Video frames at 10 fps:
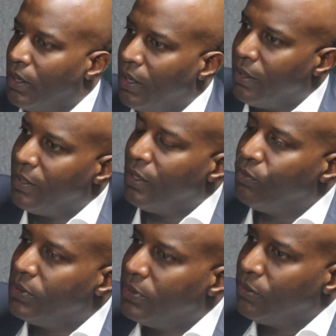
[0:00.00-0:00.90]
and then
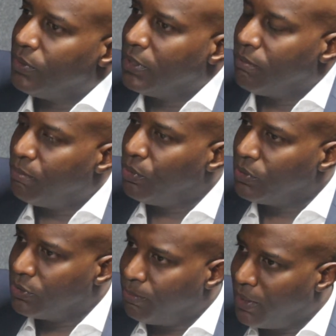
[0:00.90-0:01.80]
we deal with them
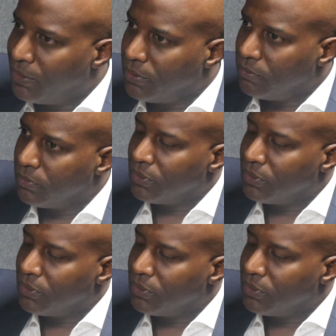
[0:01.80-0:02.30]
postpartum.